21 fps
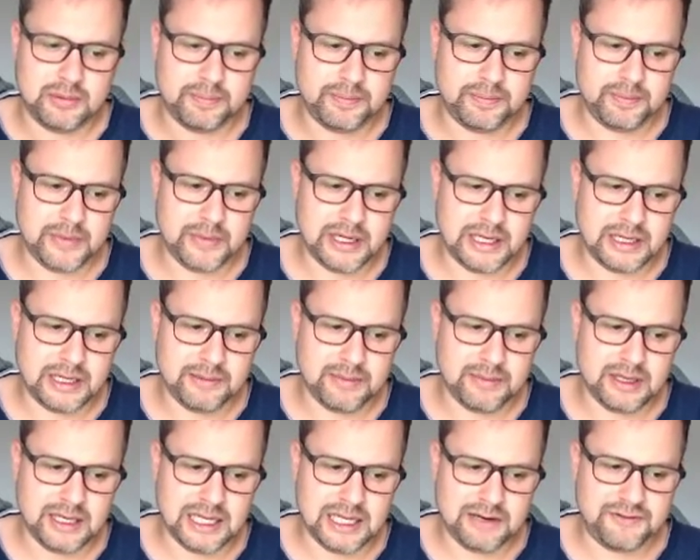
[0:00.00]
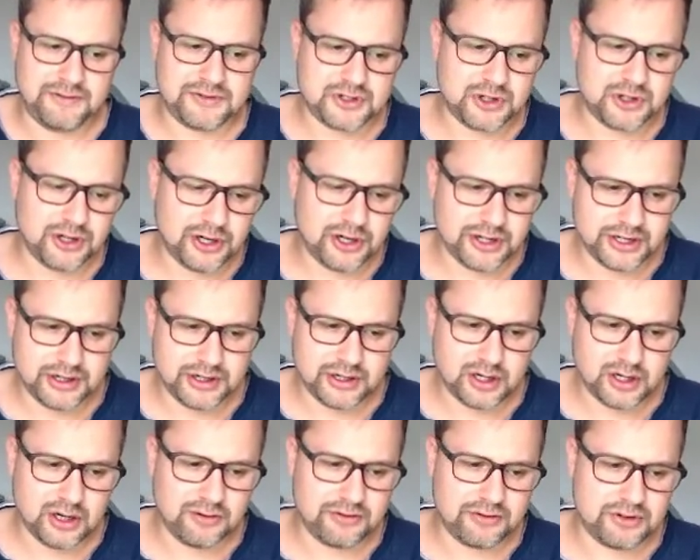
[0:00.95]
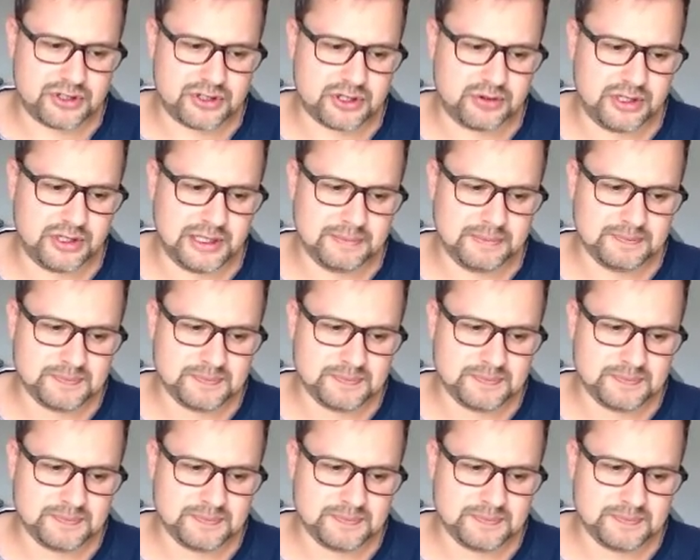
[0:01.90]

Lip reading: left corner of the screen.